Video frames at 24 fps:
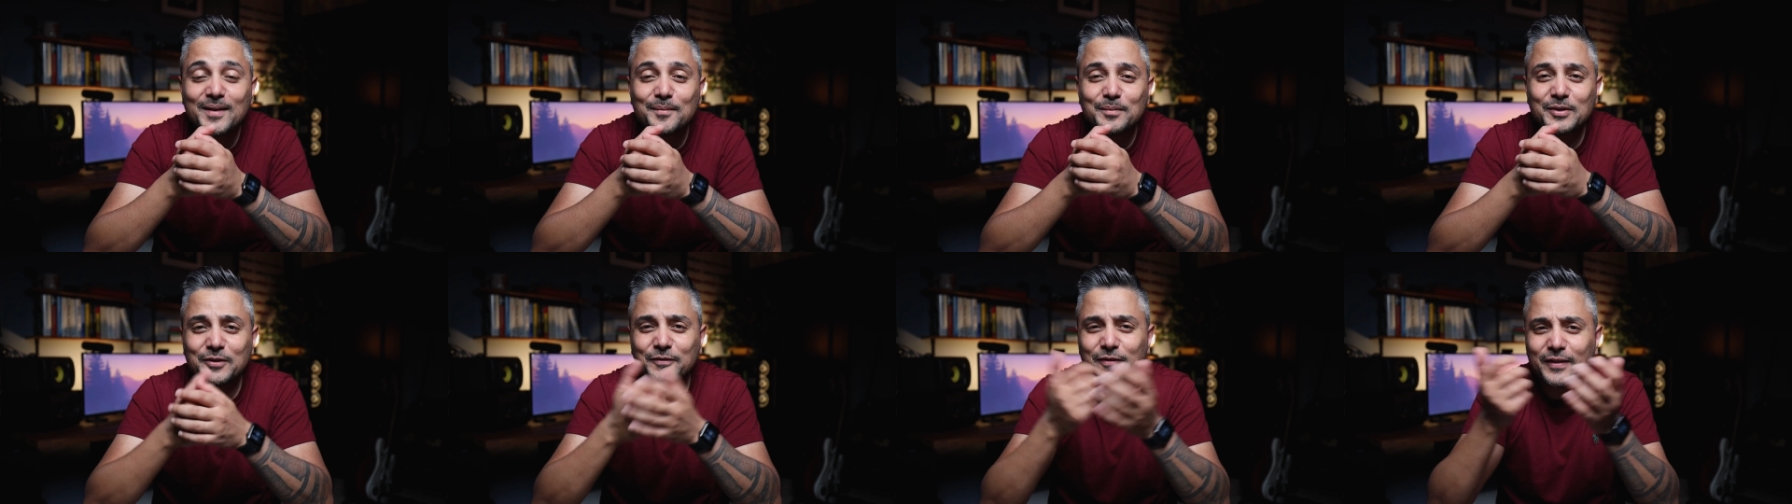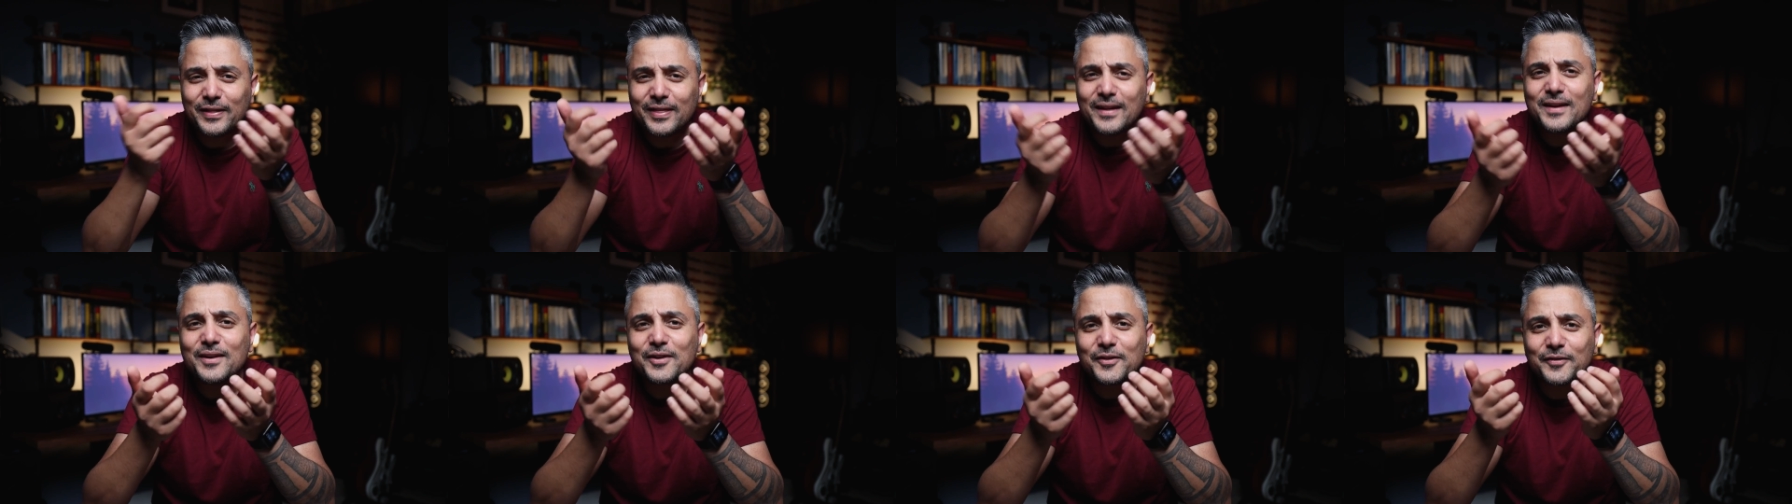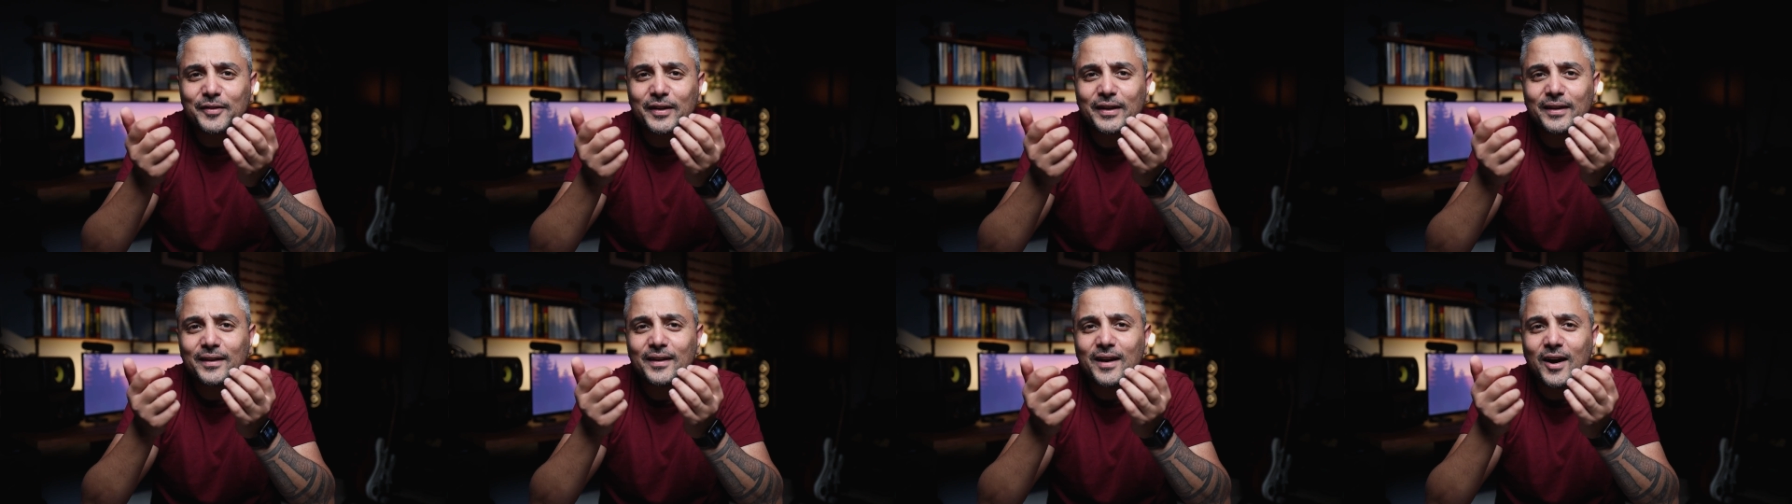If you think of
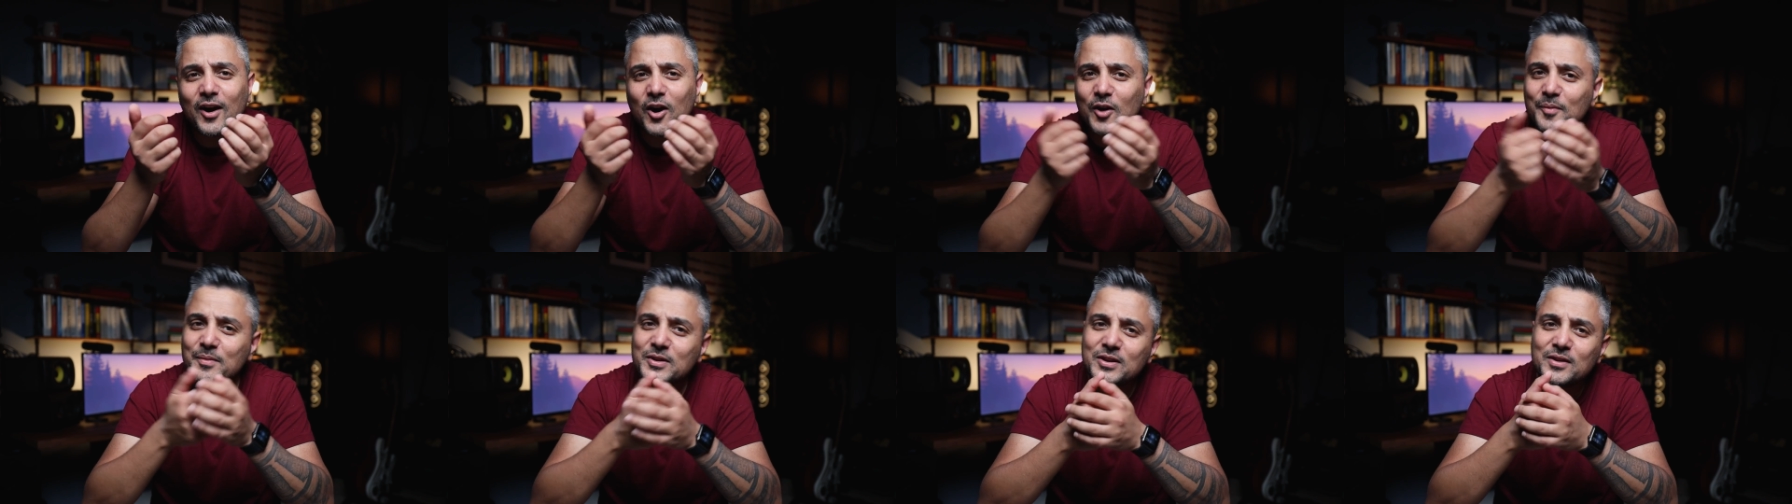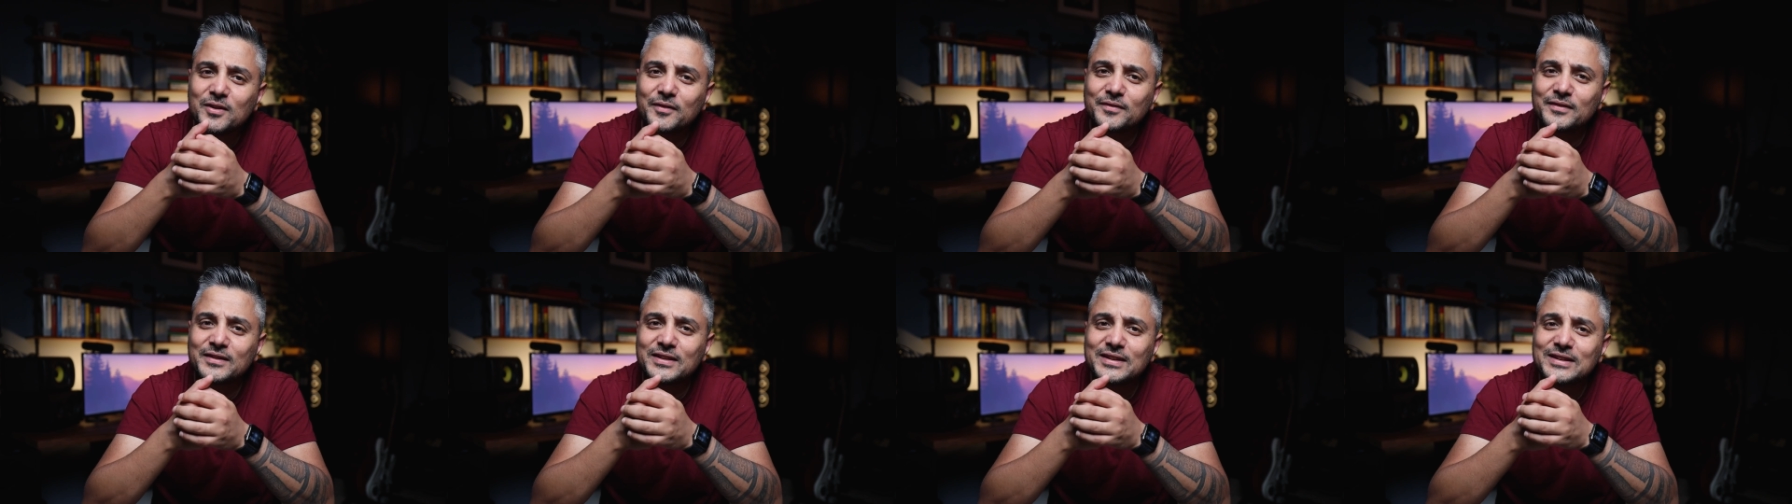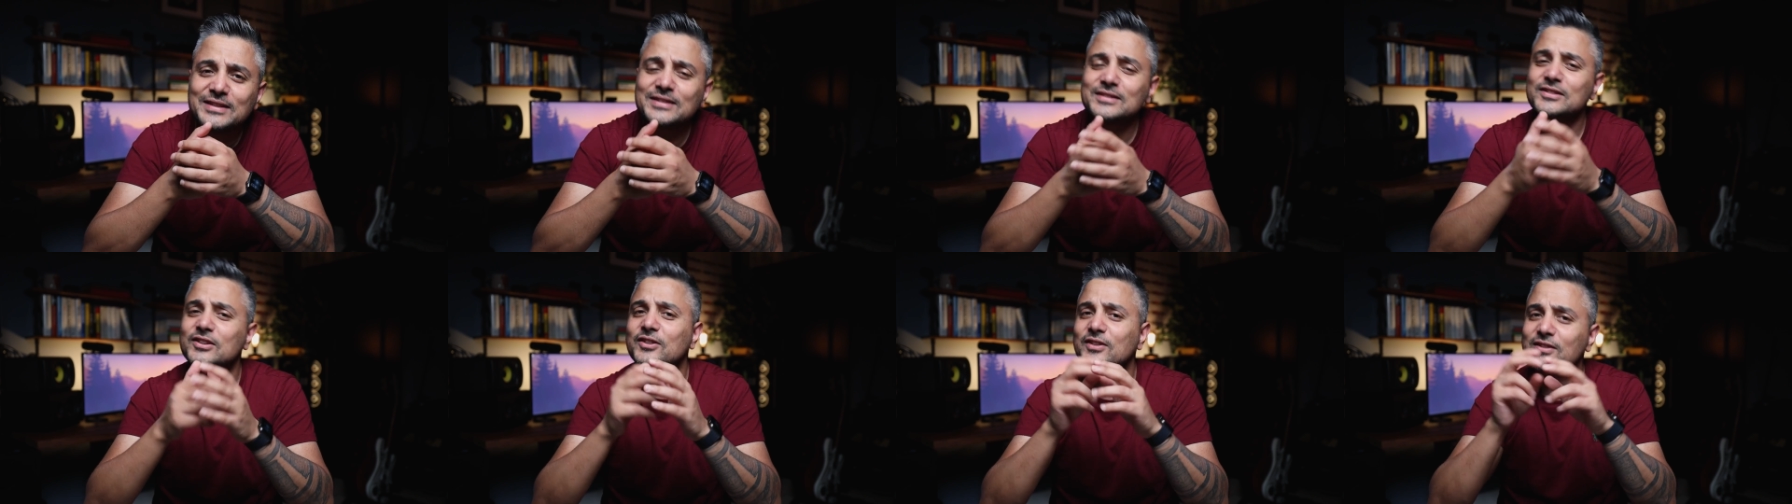it, how many of
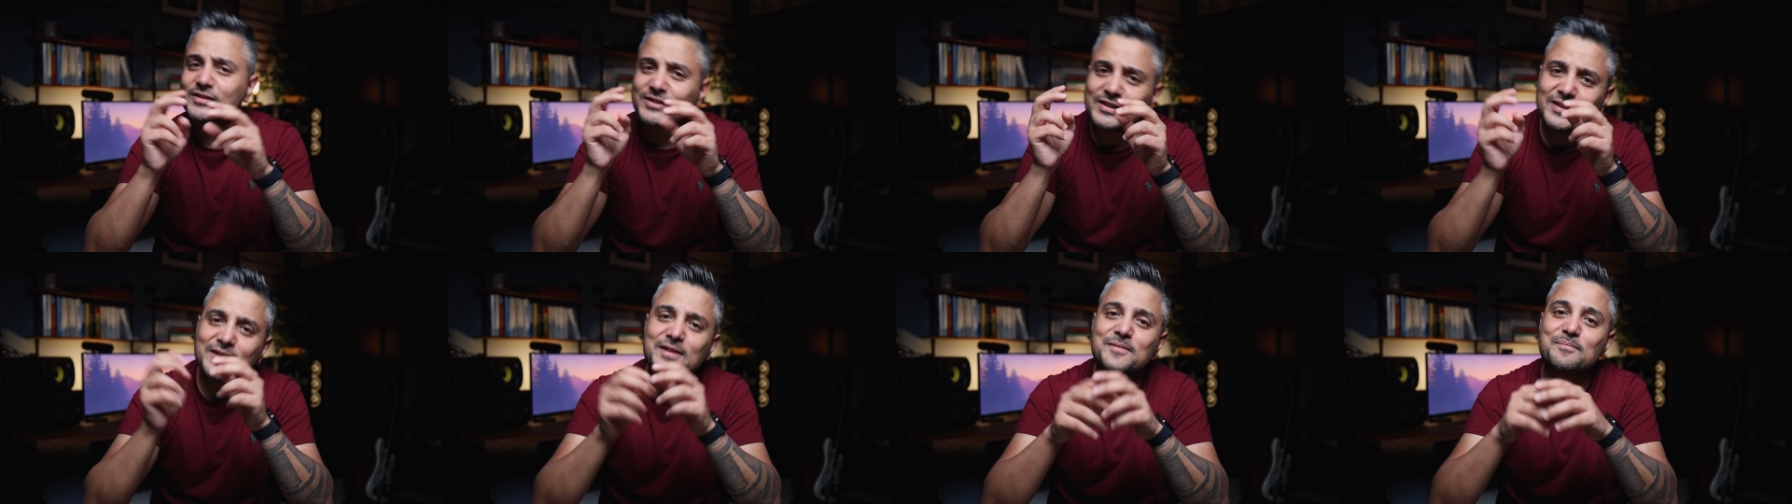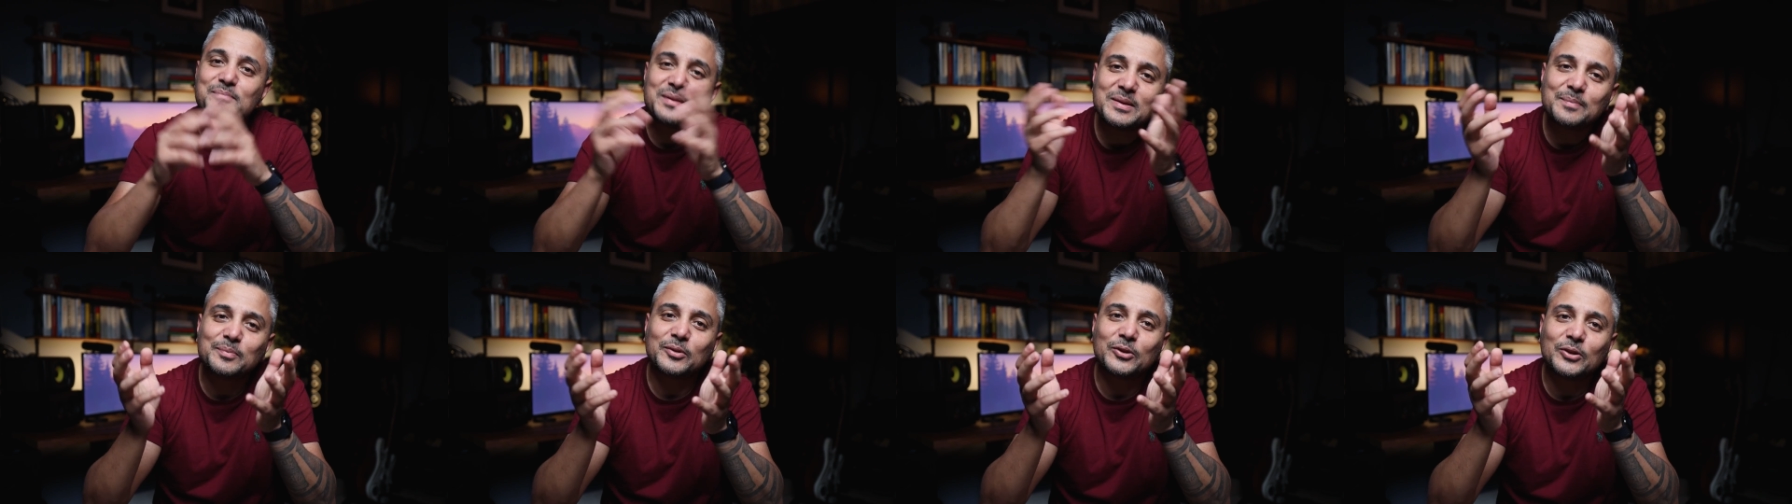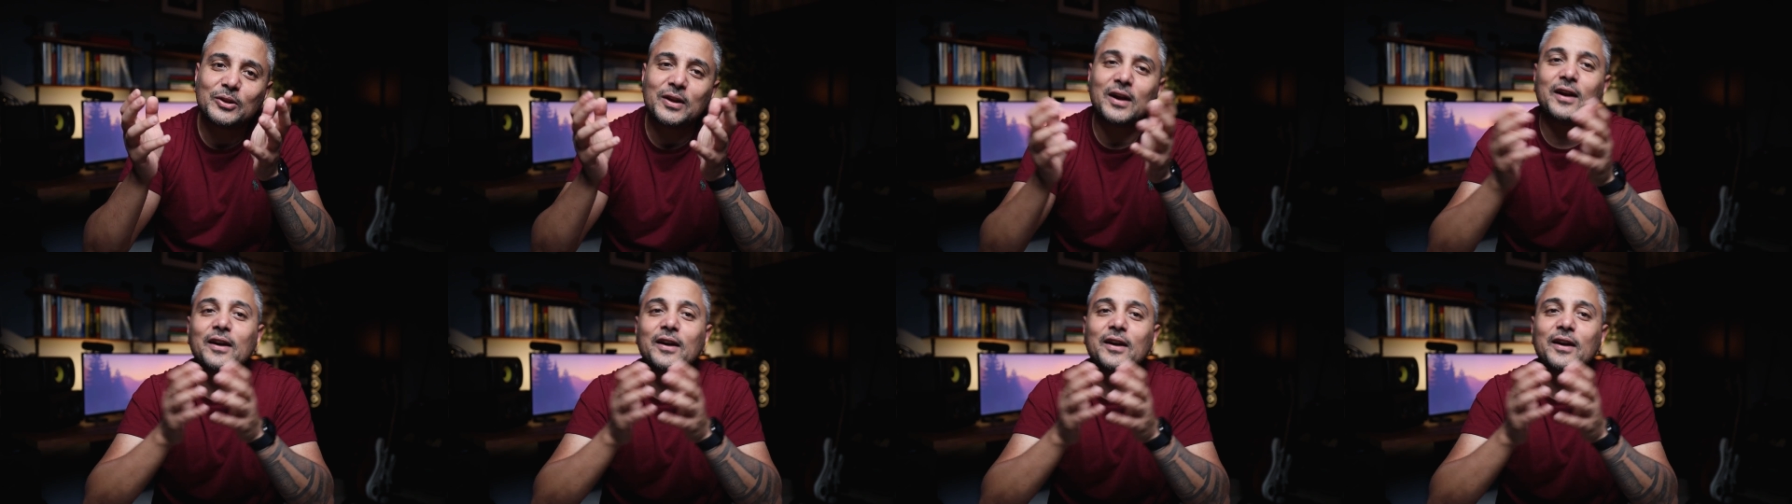these gazillion people